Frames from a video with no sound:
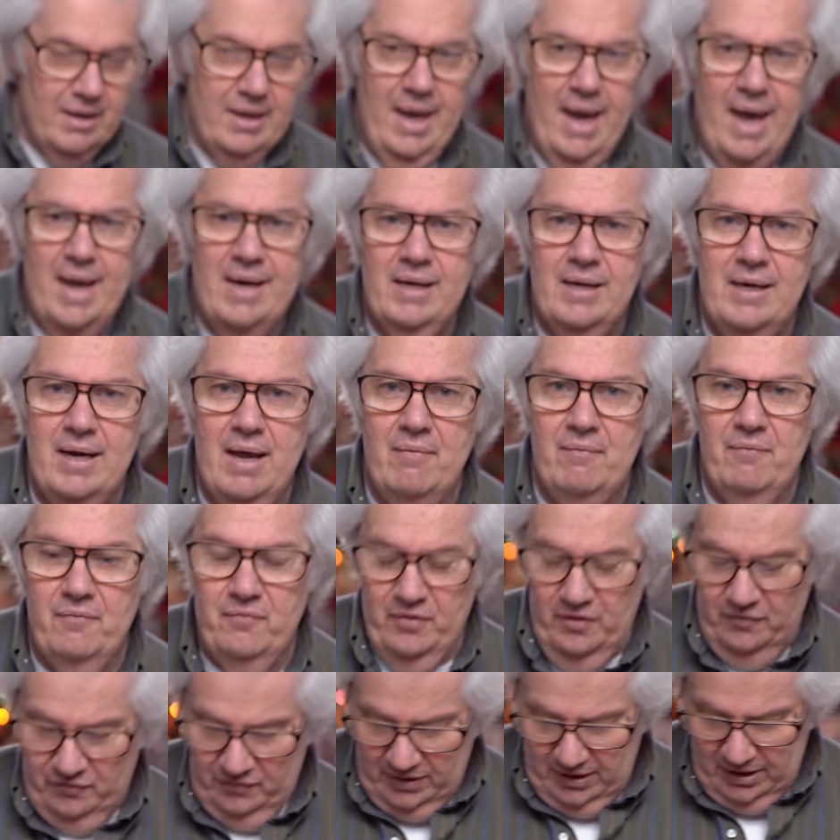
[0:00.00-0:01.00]
Canon
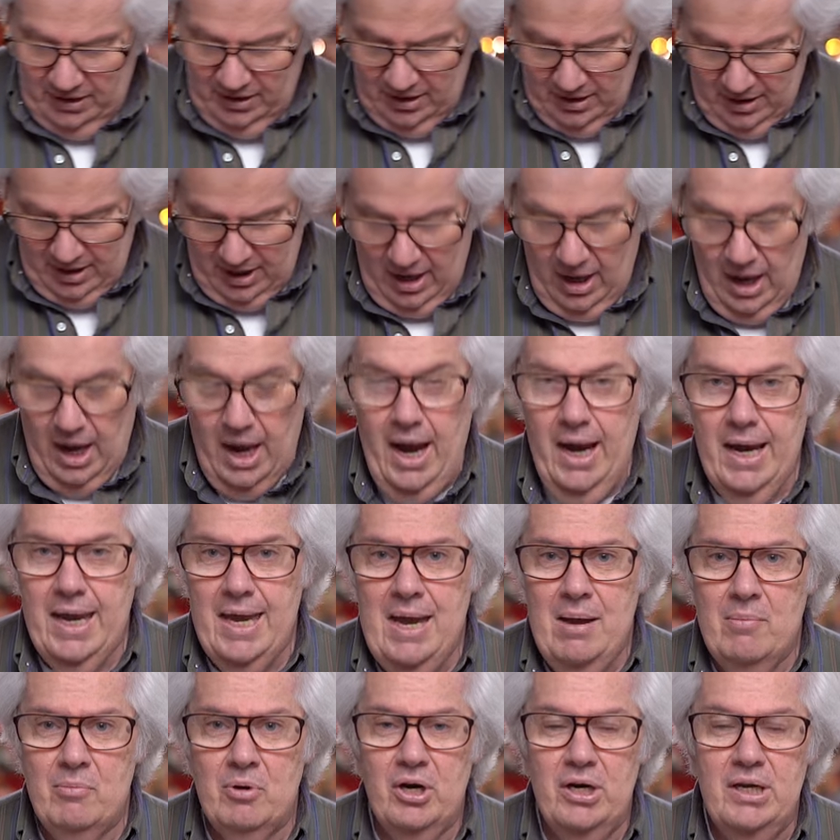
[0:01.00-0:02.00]
M50, I
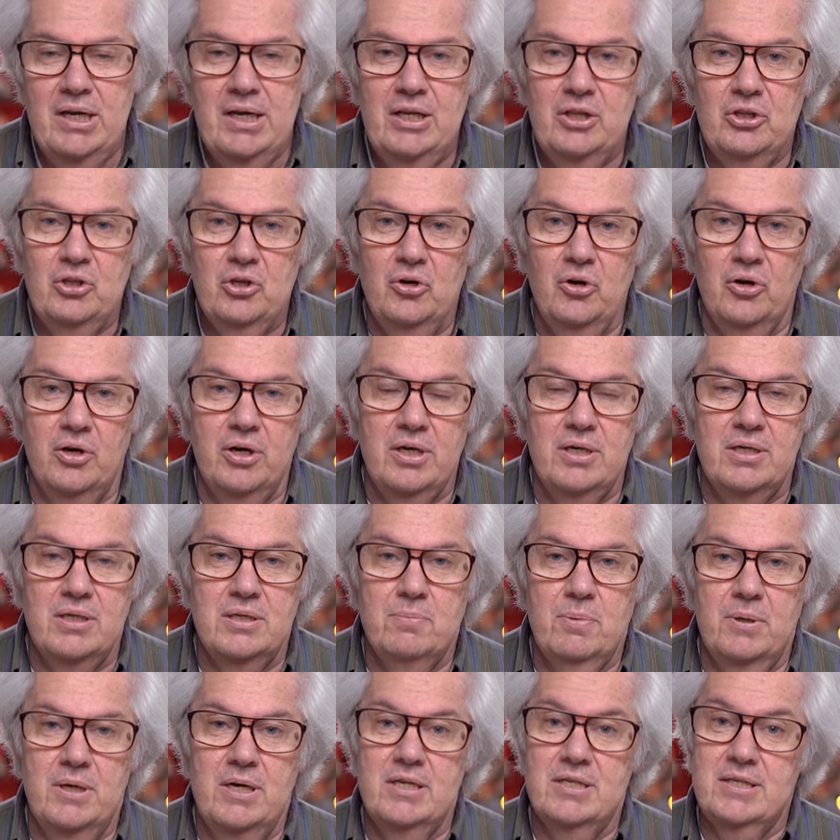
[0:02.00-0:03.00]
am going to eat the
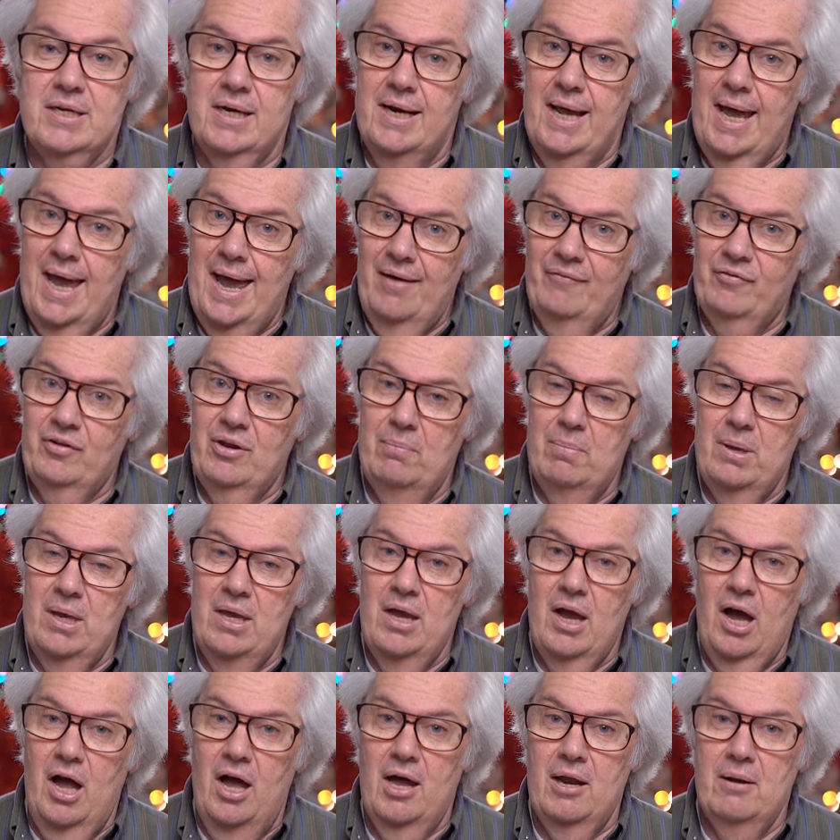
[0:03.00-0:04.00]
cookies, but it's going to have to
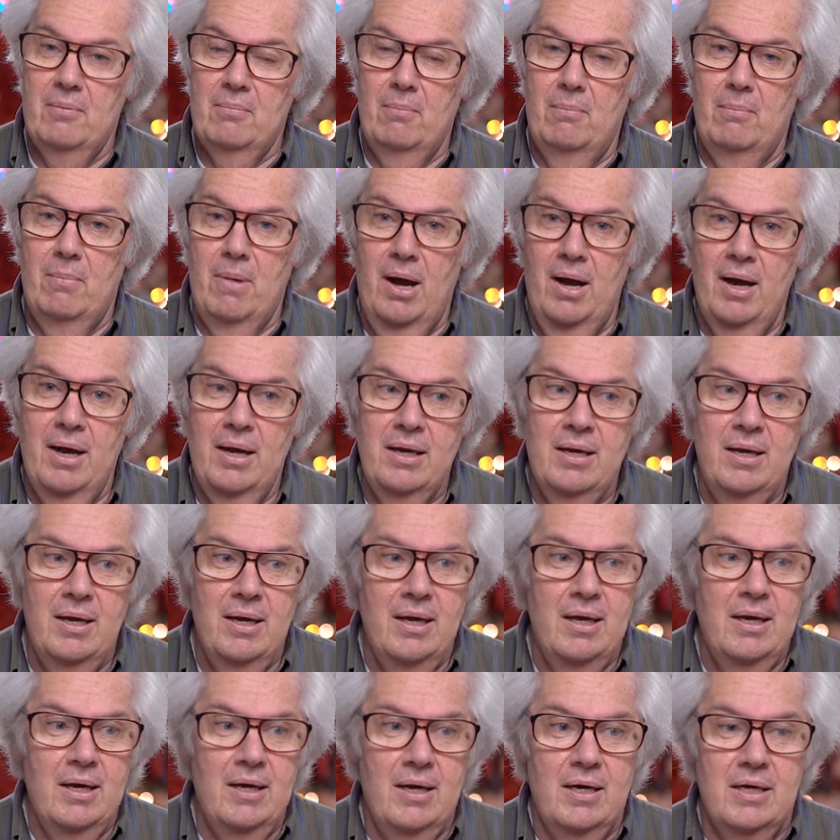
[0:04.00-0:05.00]
be on my
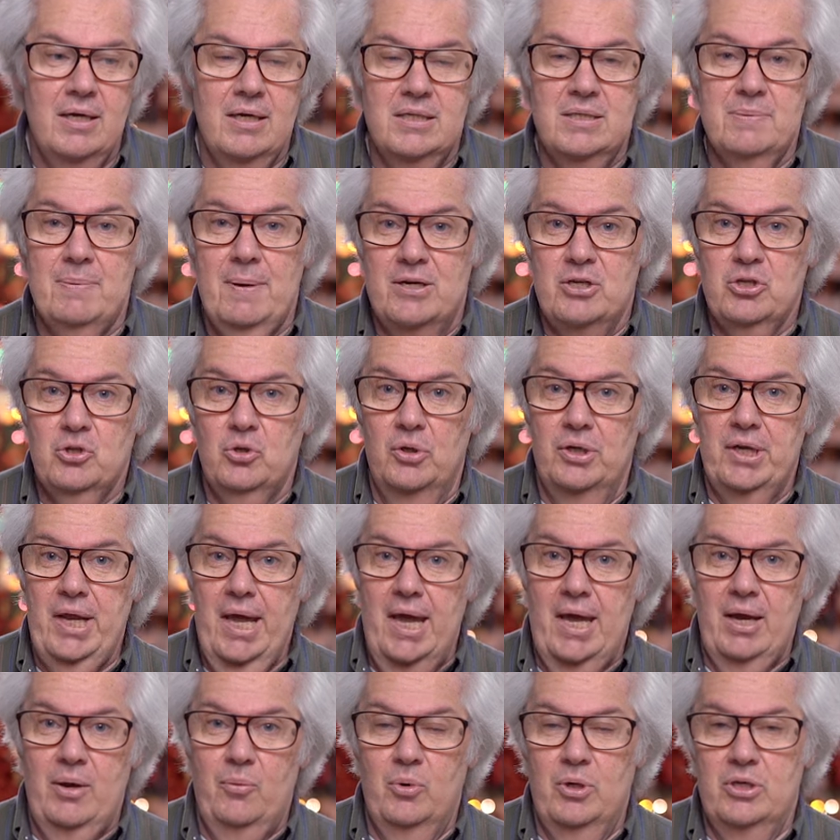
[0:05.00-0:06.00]
special
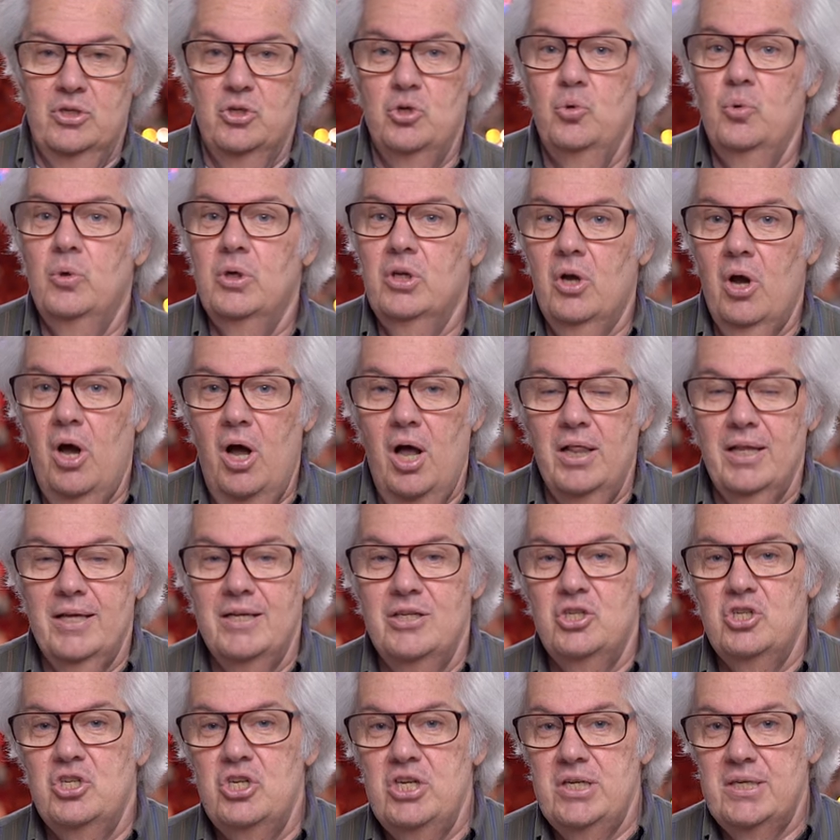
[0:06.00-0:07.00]
day, which you would call a
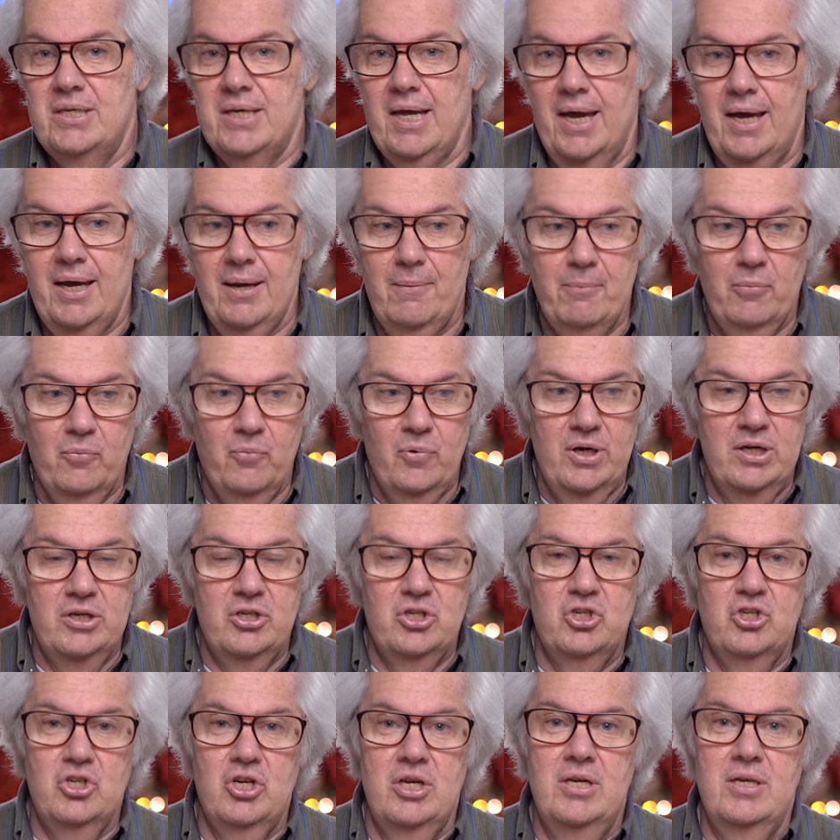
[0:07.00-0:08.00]
cheat day,
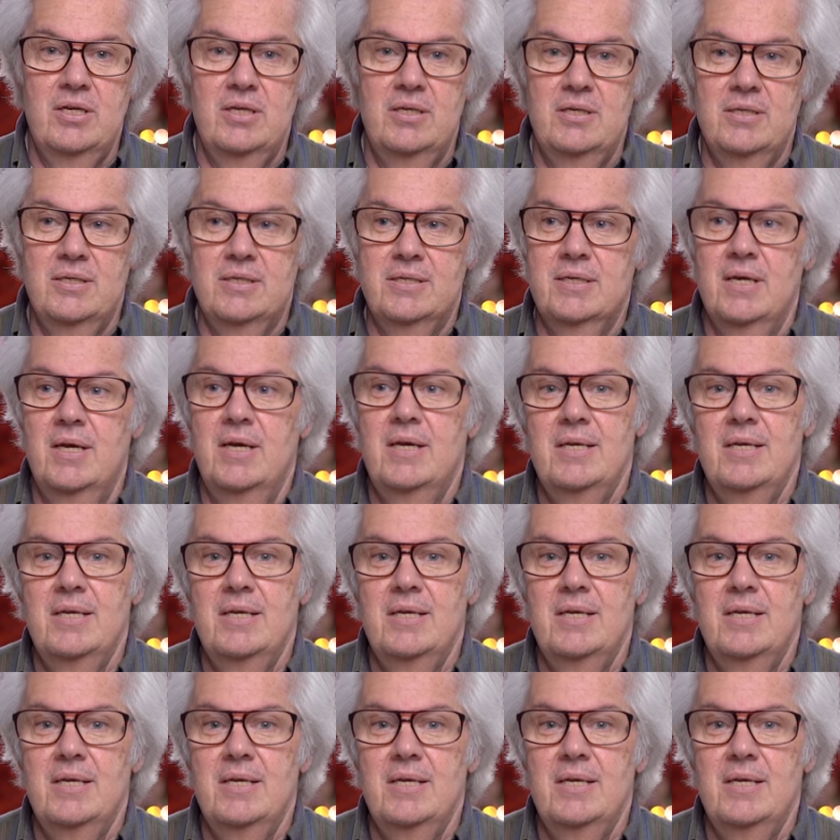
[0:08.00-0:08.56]
which is